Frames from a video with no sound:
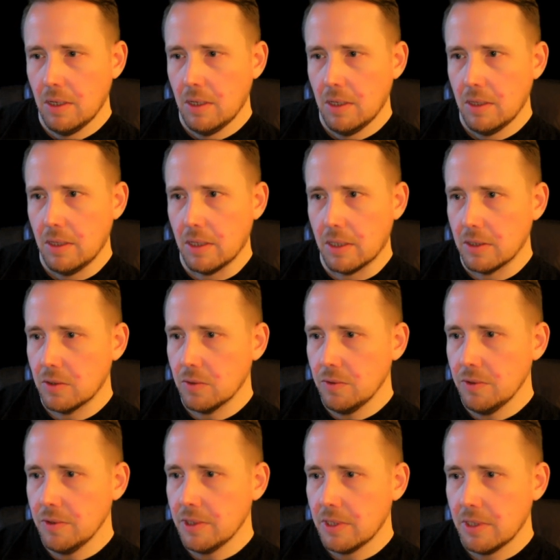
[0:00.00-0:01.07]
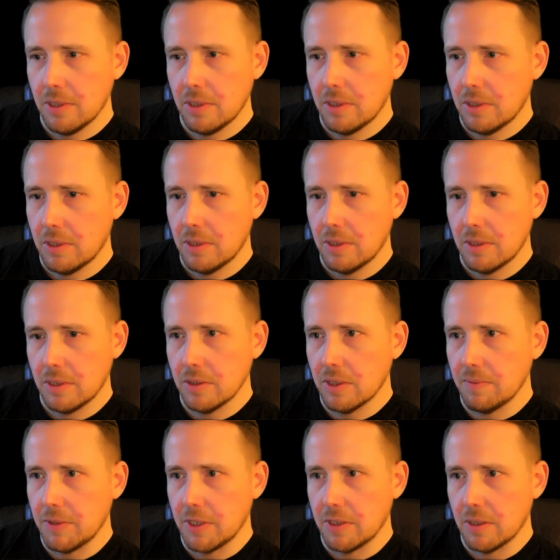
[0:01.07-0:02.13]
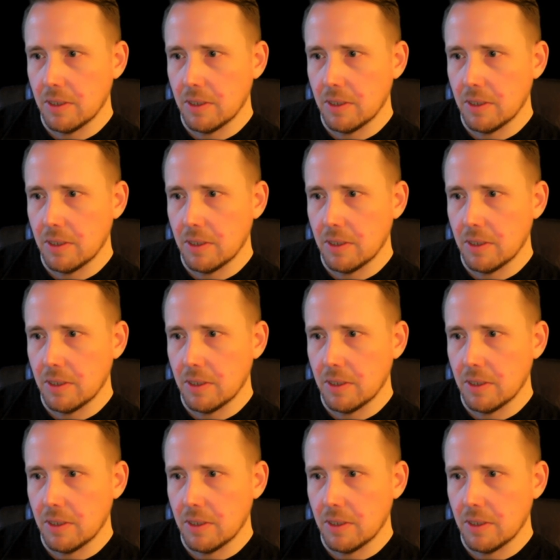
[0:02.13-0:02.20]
The controls still get me.